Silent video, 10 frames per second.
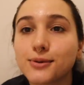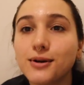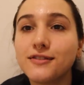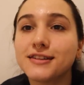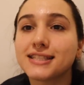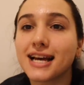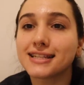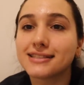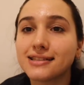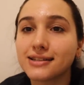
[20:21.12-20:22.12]
One of us
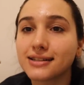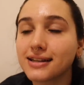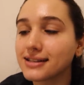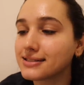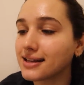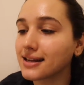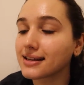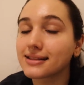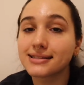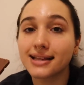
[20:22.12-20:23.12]
has to look
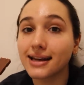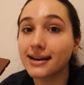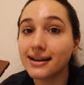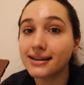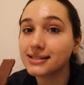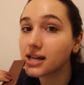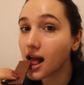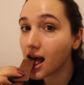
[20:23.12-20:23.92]
aesthetic this late at night.